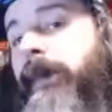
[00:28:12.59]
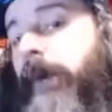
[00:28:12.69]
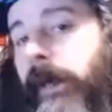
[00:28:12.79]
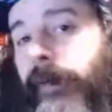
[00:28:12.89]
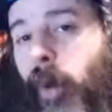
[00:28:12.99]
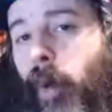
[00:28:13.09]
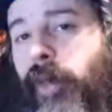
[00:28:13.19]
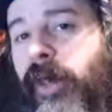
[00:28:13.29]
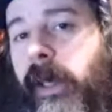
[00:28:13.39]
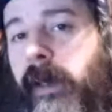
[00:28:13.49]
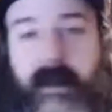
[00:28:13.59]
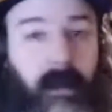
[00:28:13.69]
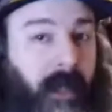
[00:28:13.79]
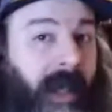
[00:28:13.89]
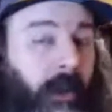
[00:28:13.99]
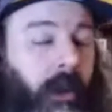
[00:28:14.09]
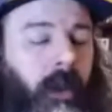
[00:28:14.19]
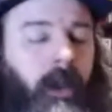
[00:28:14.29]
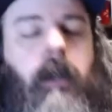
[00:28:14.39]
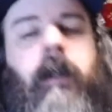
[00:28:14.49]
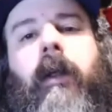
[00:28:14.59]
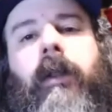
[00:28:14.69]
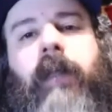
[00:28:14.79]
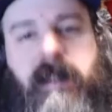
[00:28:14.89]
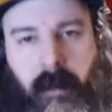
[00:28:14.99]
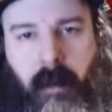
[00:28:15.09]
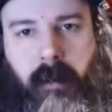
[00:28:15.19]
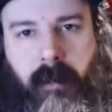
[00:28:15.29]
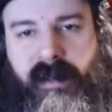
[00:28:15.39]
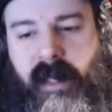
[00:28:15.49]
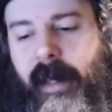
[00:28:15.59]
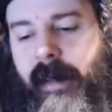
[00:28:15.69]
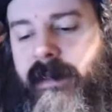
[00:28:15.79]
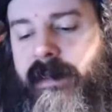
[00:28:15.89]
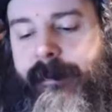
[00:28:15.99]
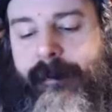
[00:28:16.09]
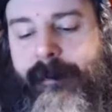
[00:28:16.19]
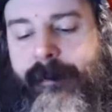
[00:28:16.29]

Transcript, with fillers: but not the whole thing until later, things along those lines.